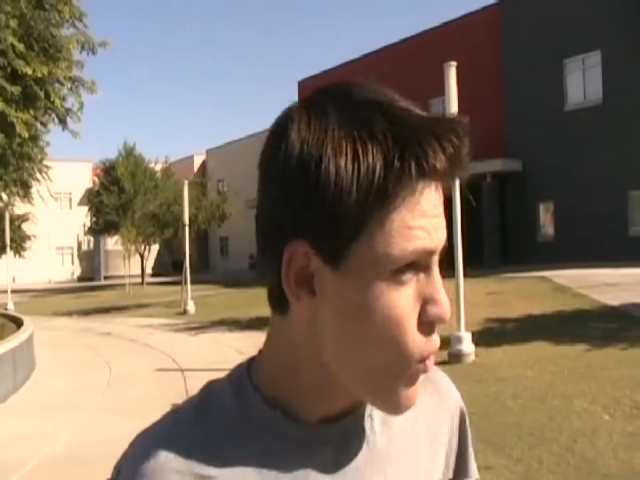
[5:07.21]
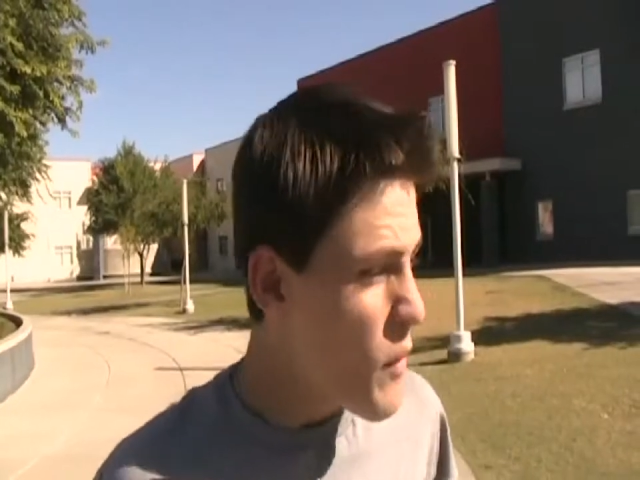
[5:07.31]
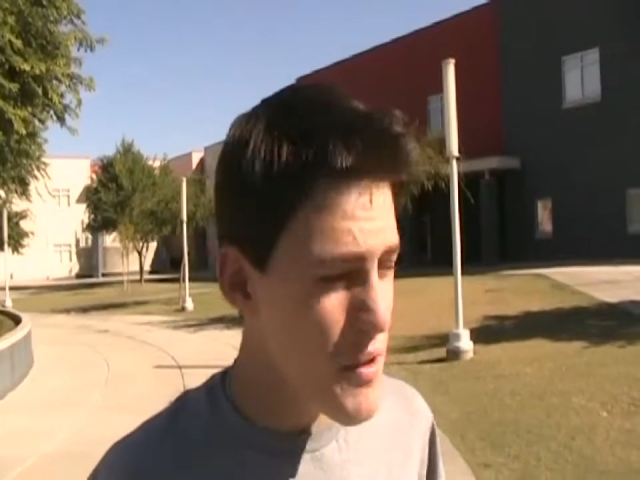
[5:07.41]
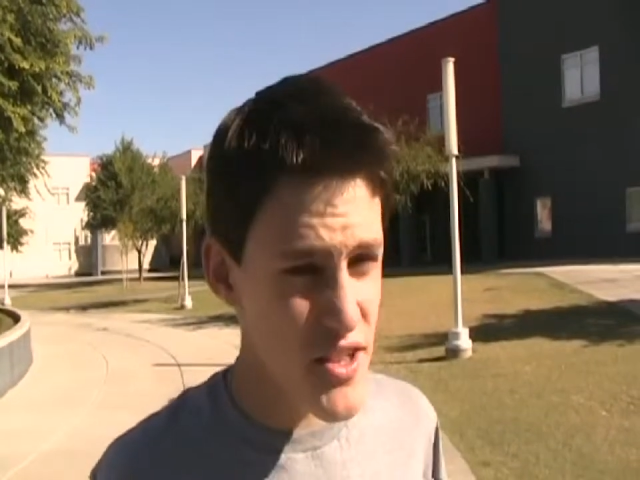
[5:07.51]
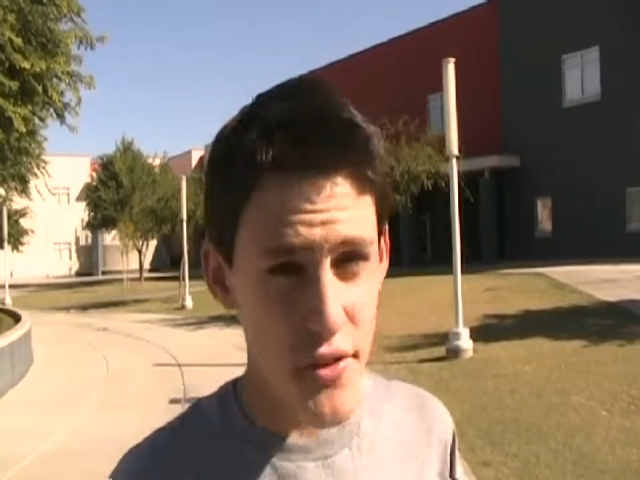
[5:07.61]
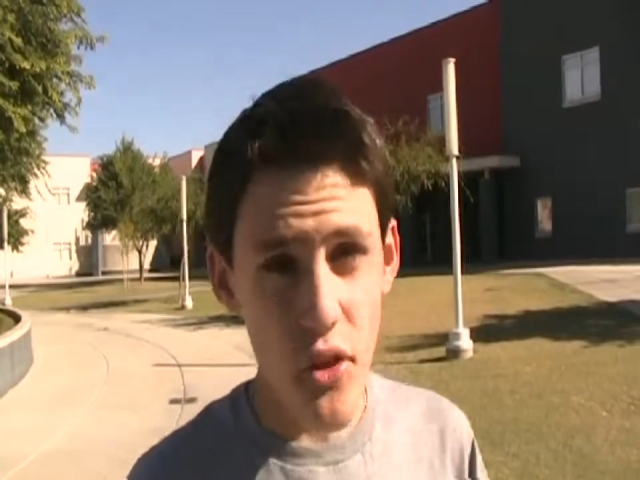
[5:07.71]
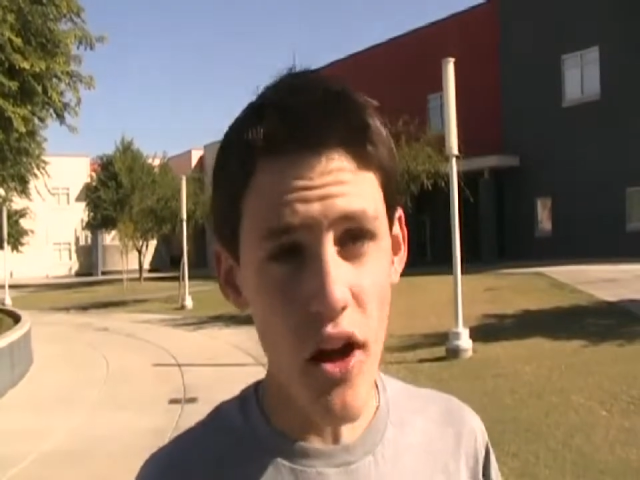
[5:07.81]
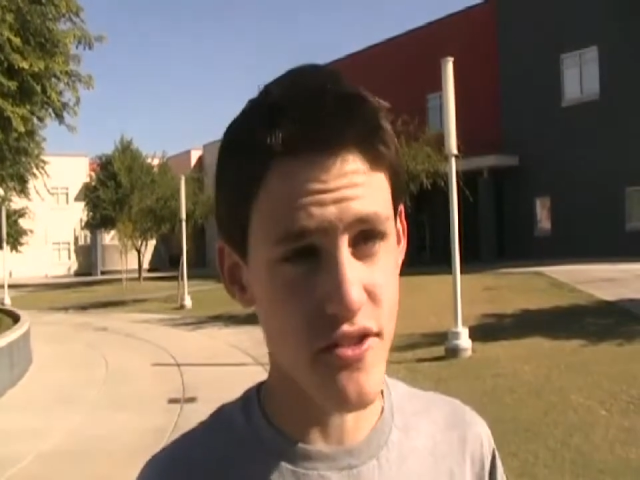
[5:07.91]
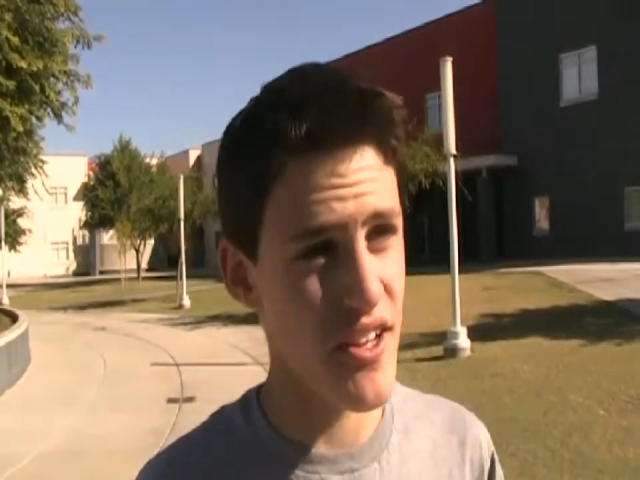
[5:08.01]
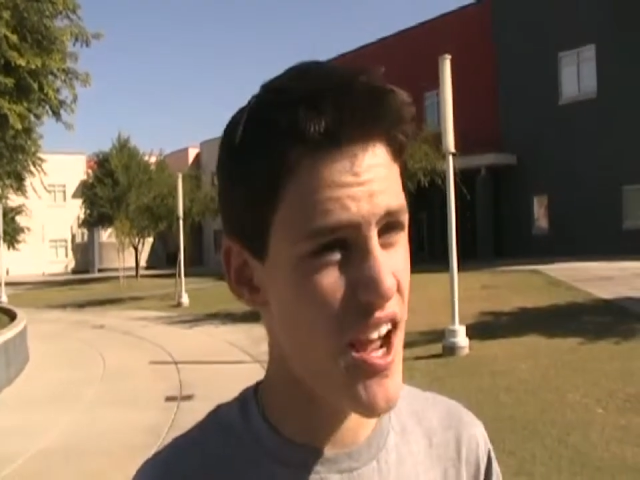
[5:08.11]
We placed
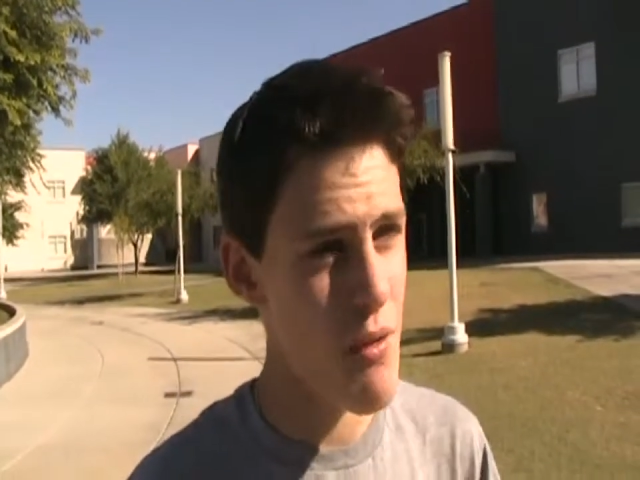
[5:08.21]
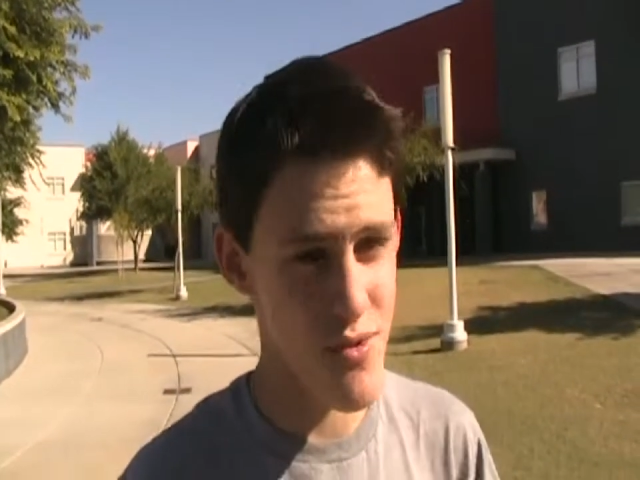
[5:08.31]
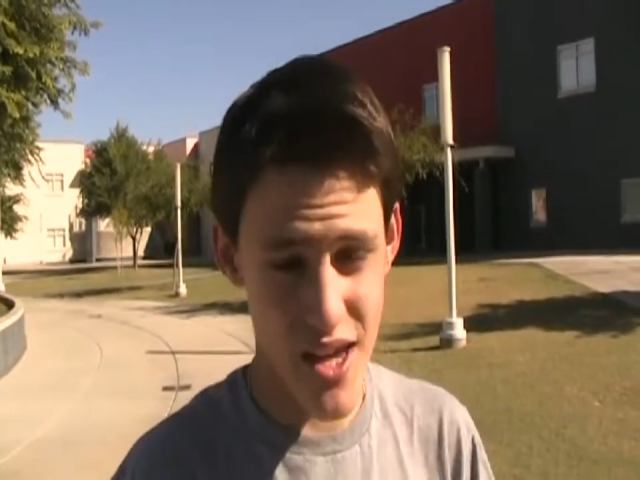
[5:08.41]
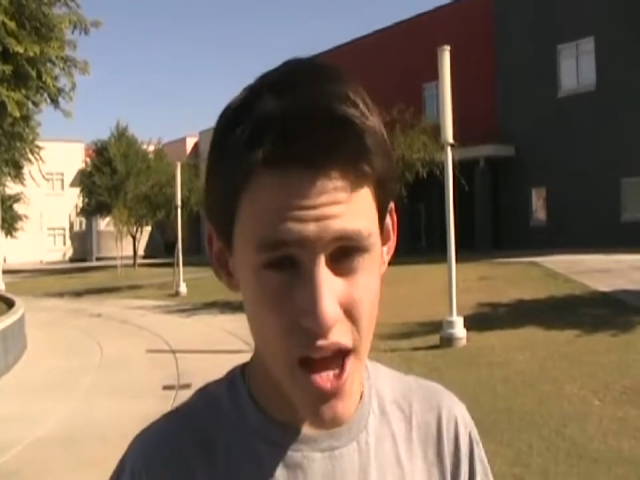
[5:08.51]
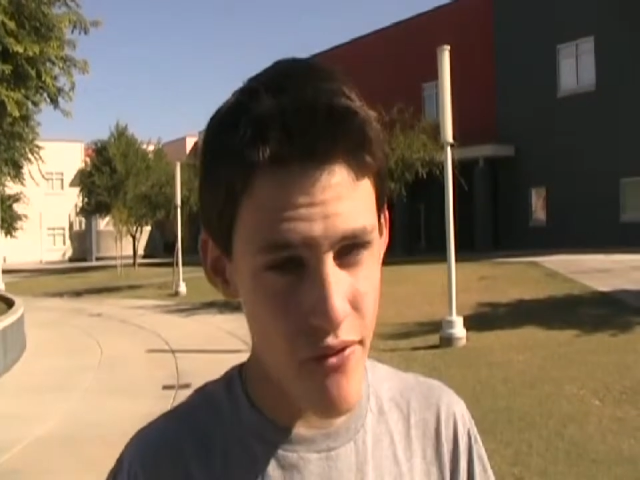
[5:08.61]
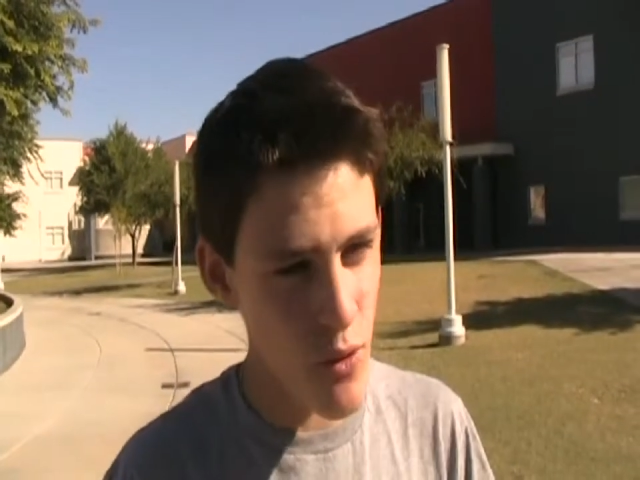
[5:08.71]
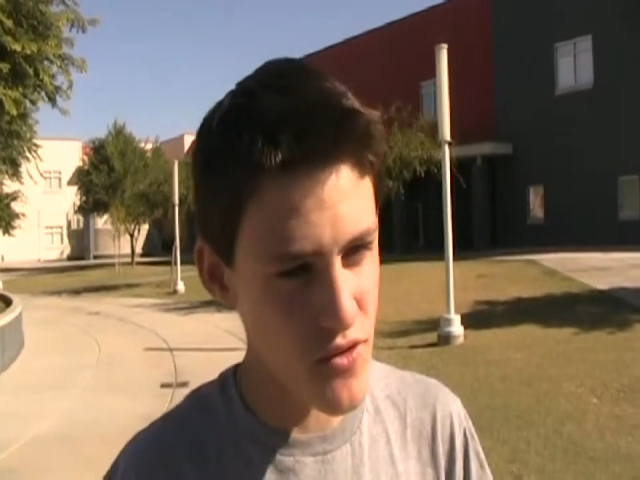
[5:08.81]
lots of cameras everywhere